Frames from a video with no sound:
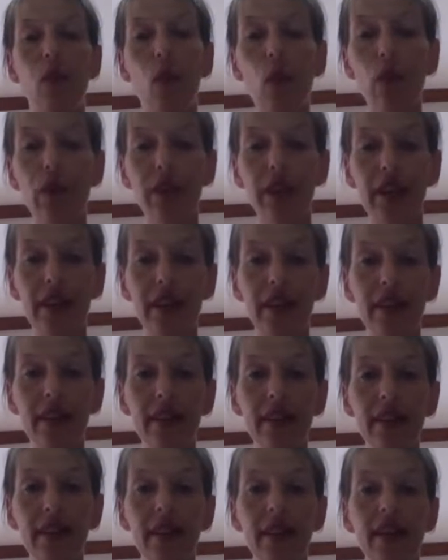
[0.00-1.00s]
organ,
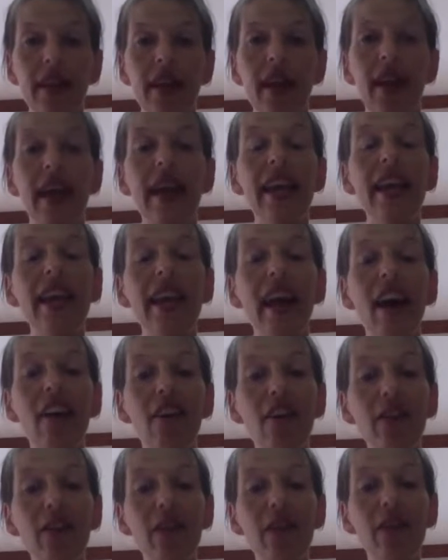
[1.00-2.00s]
It
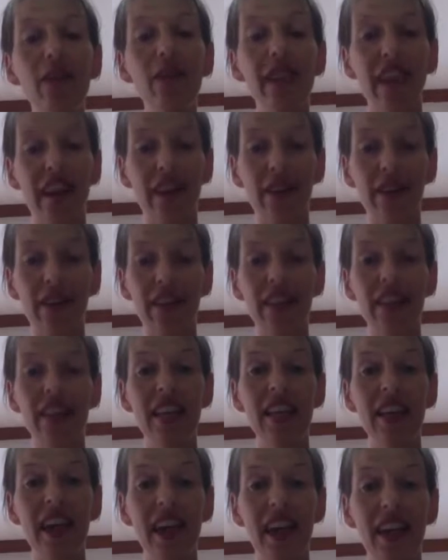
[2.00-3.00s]
also carries
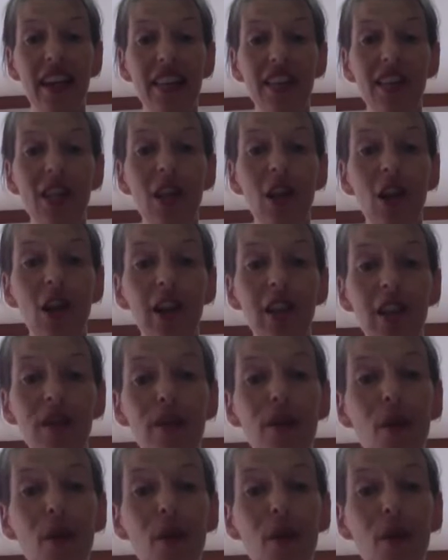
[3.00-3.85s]
and has lots of